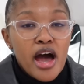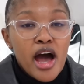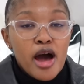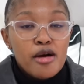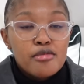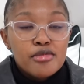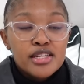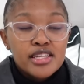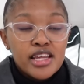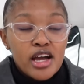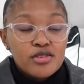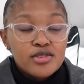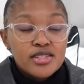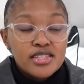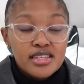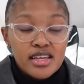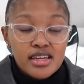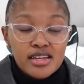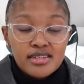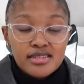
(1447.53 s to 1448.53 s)
um, the
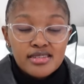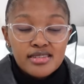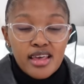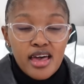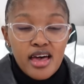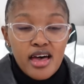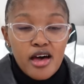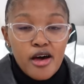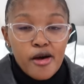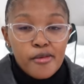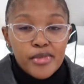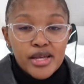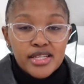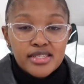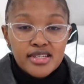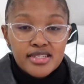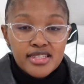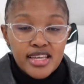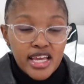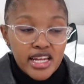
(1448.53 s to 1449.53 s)
downstairs um,
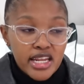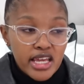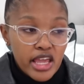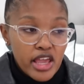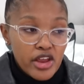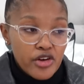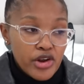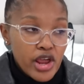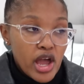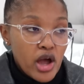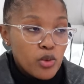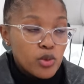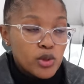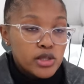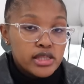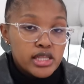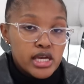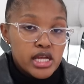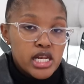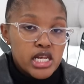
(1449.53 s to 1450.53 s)
entertaining area we will
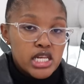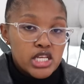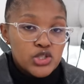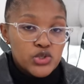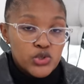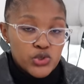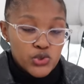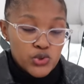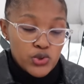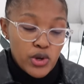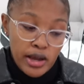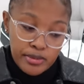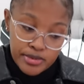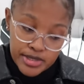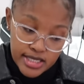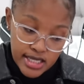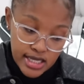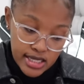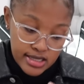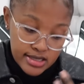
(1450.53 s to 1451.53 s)
then need to do
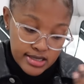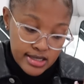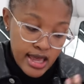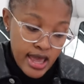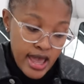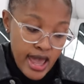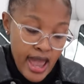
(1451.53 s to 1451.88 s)
upstairs